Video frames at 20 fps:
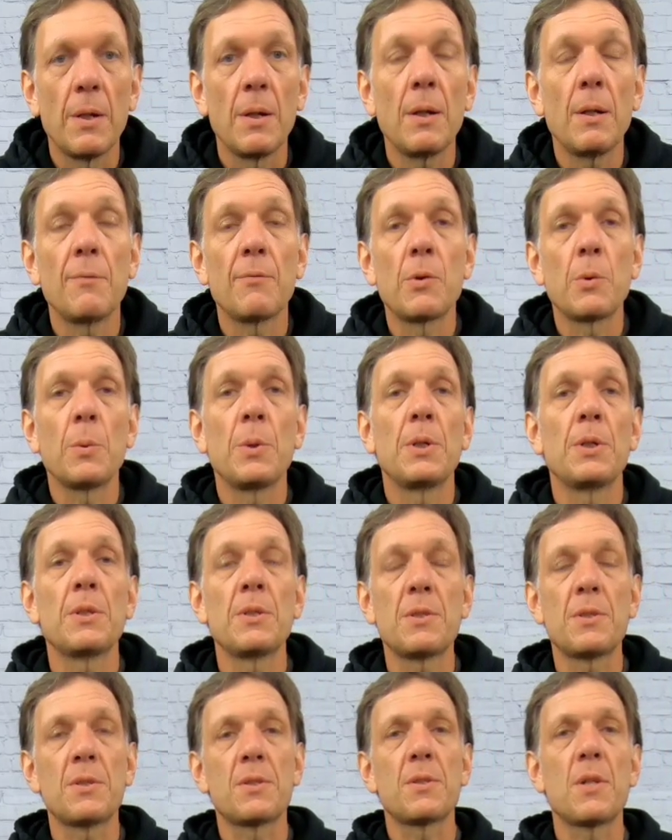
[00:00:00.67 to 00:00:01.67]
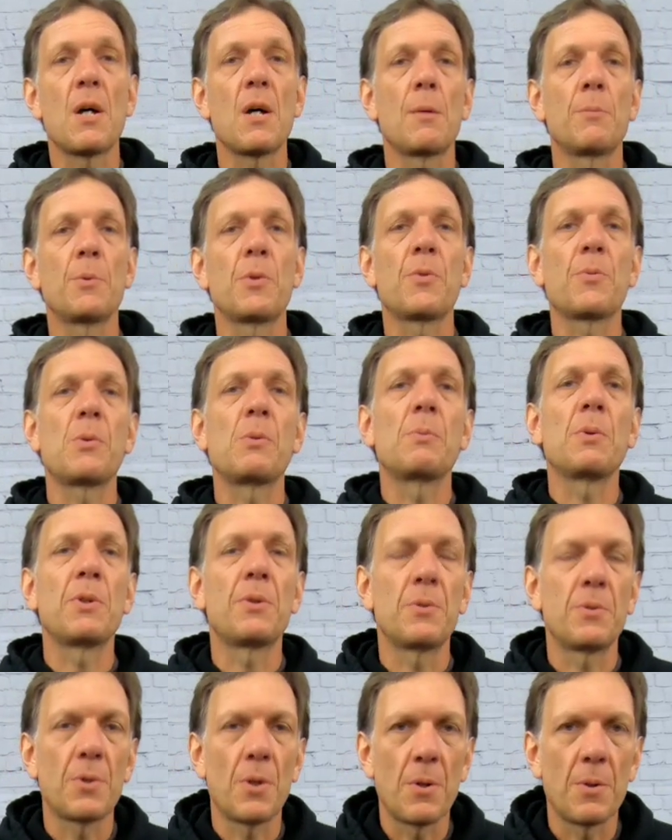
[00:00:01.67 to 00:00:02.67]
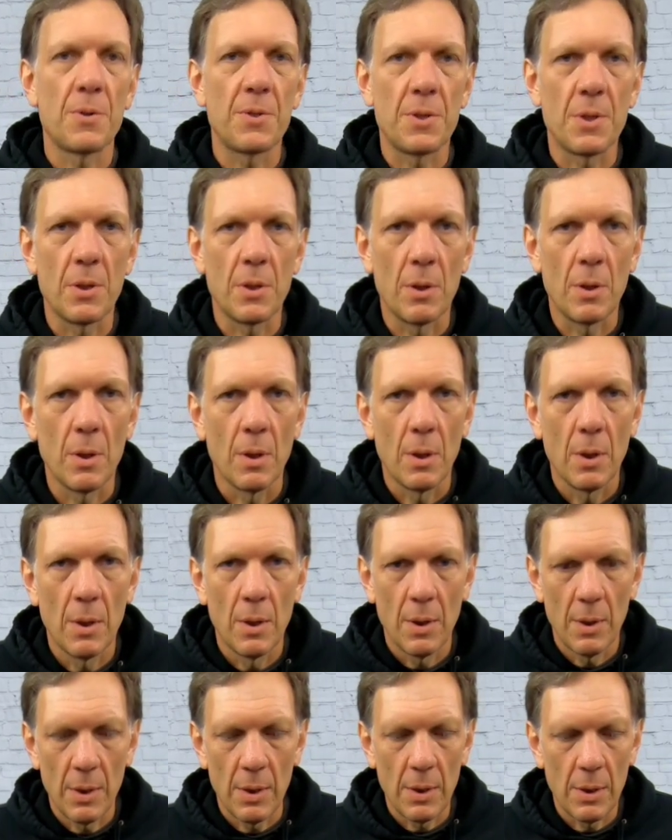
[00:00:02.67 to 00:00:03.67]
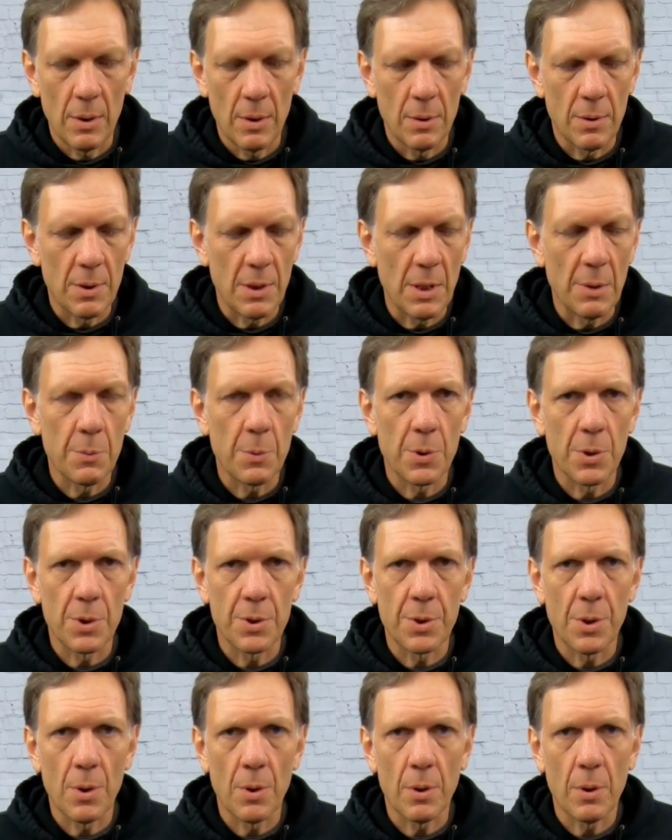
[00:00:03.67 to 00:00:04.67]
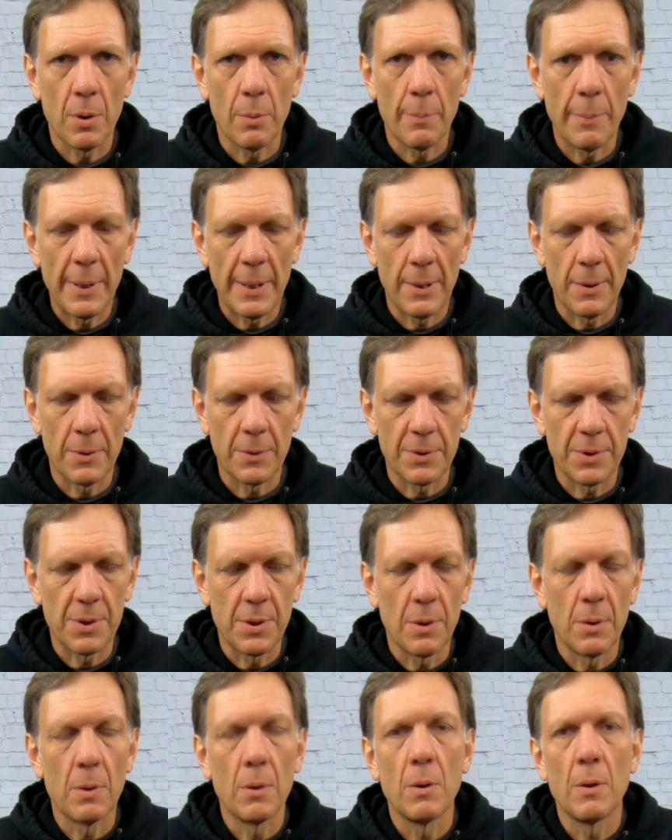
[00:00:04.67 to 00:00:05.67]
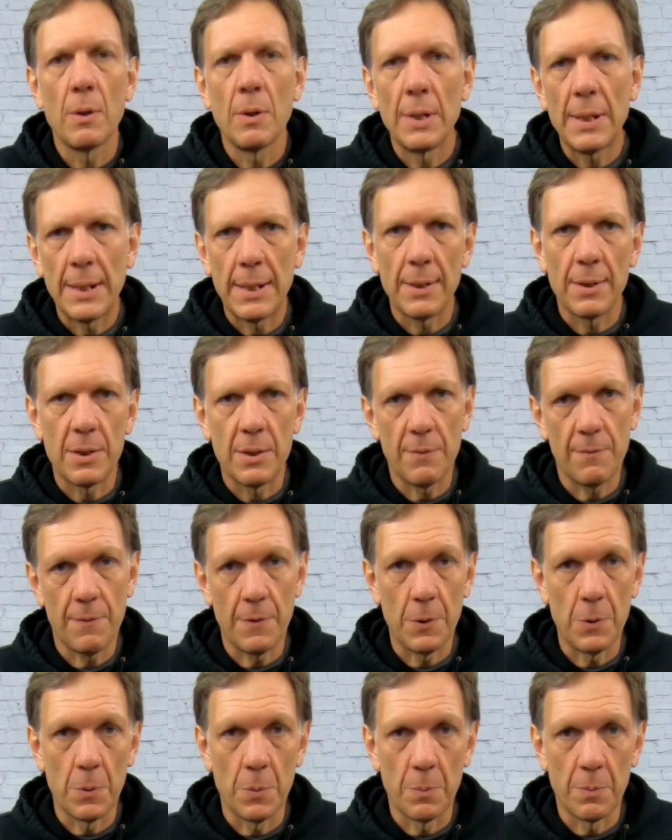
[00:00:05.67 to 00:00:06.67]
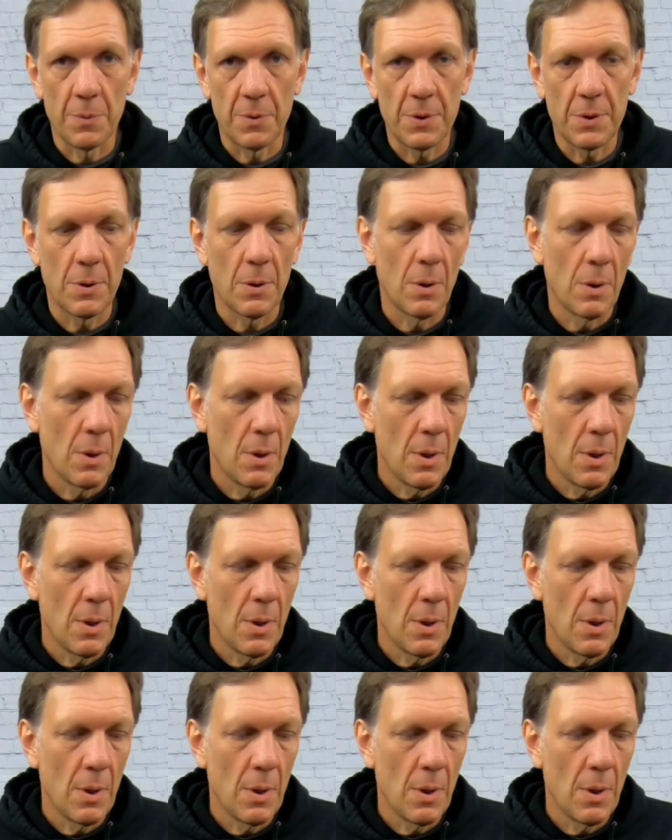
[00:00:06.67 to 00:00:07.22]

Hey everyone, this is Tom with Three Brothers RC, and today we're going to talk about antifoams.